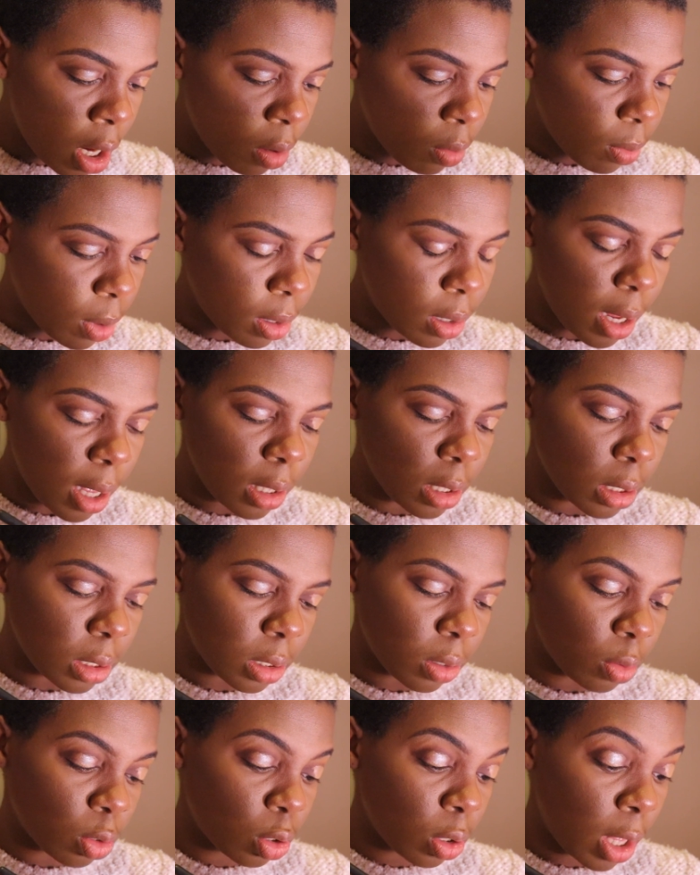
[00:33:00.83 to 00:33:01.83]
Well, not the
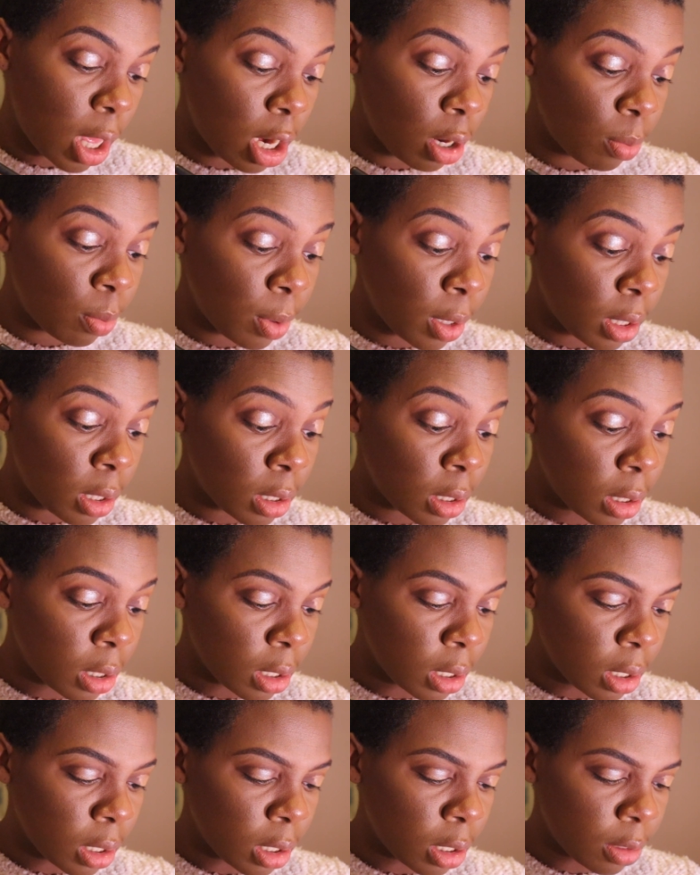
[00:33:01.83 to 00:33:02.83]
social ladder, but
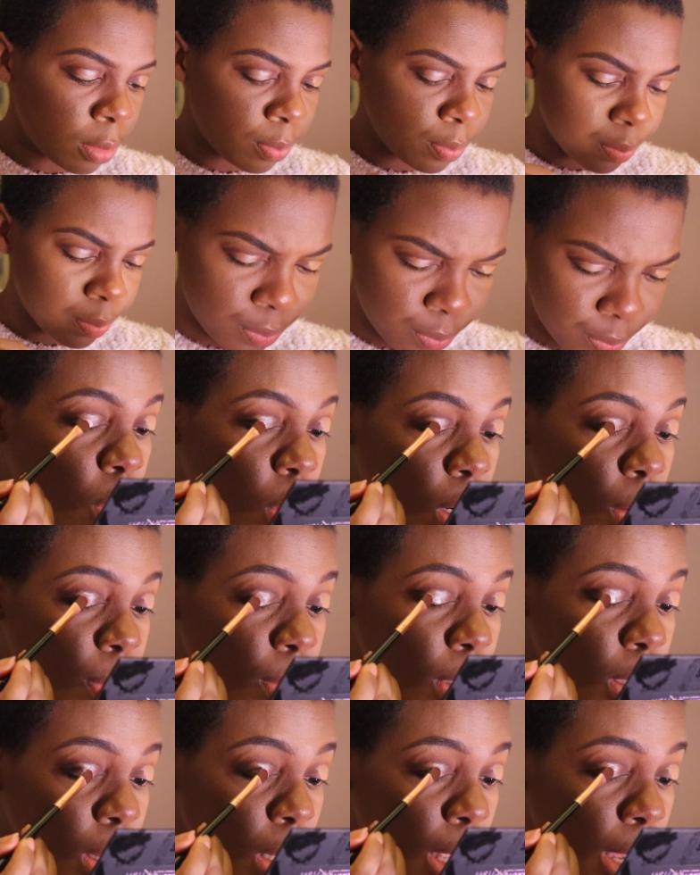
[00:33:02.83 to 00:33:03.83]
the
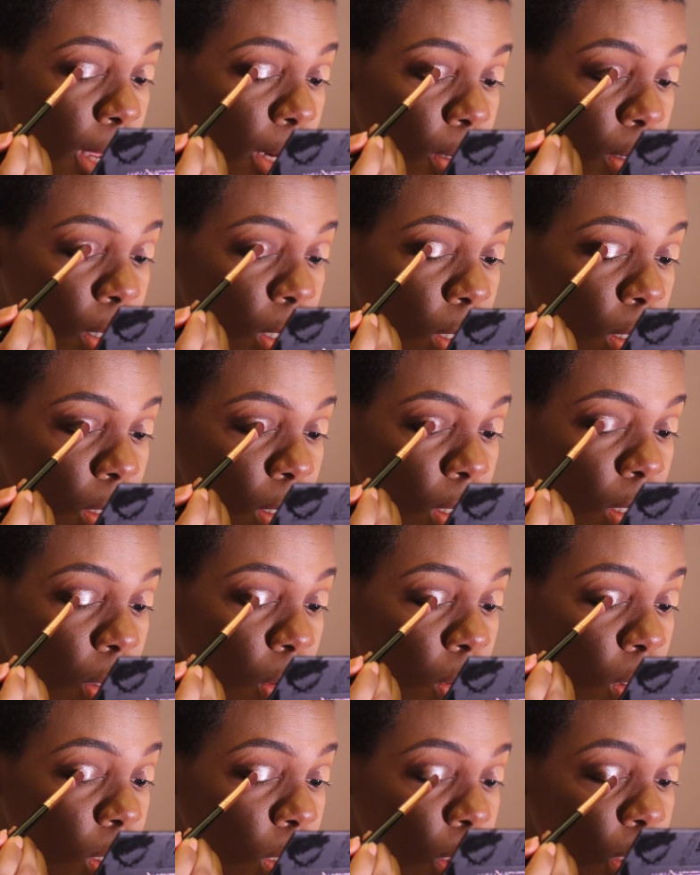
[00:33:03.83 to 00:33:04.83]
corporate ladder,
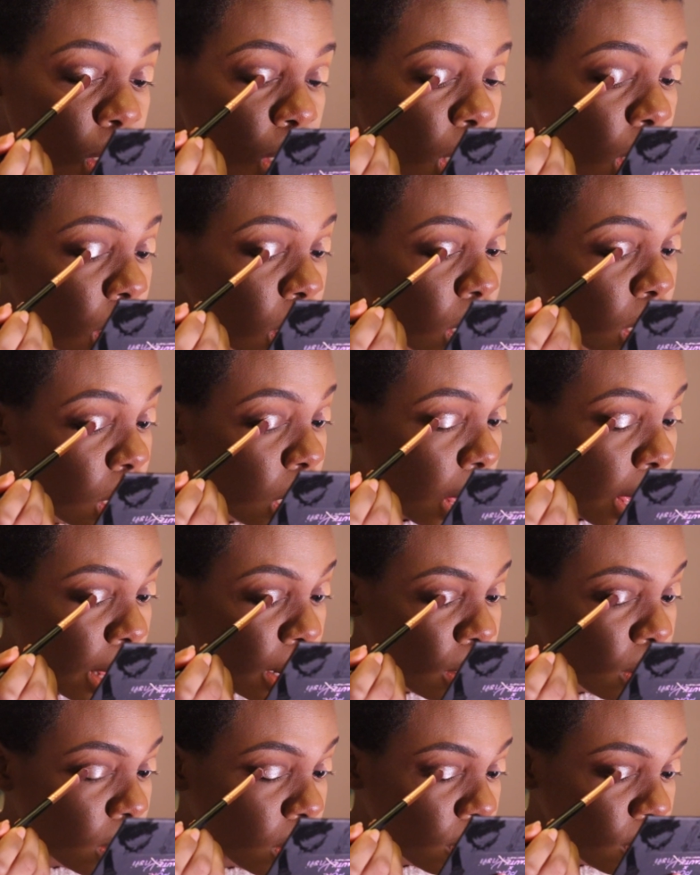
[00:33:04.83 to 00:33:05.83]
or just like the
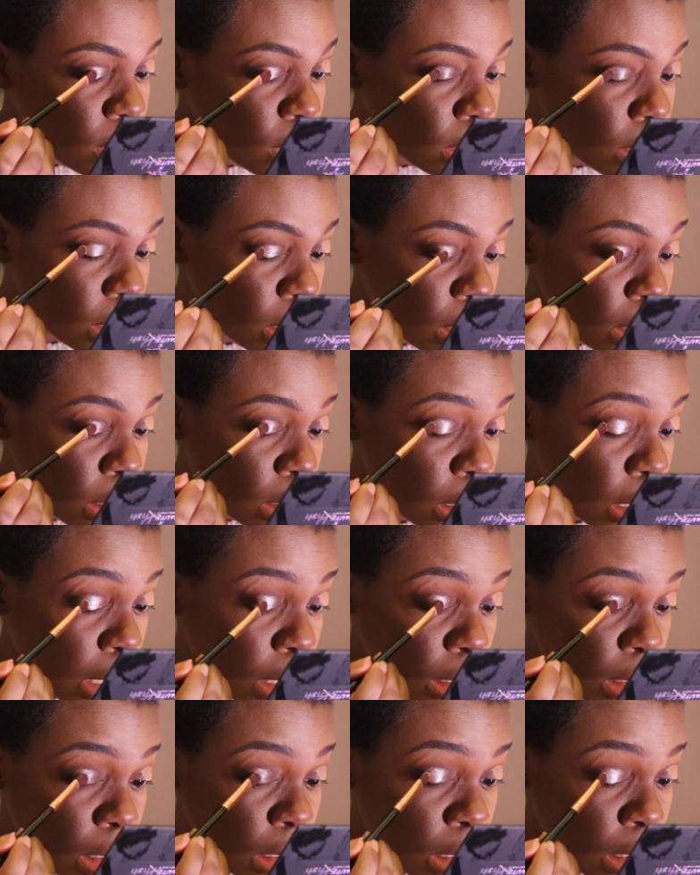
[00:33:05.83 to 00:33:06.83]
ladder of
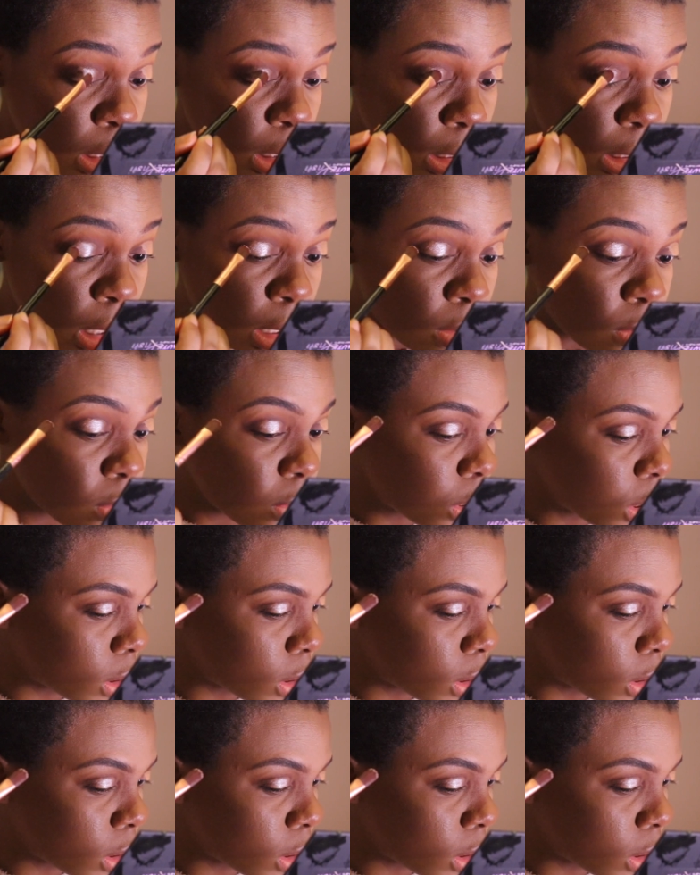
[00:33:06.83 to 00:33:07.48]
success in general.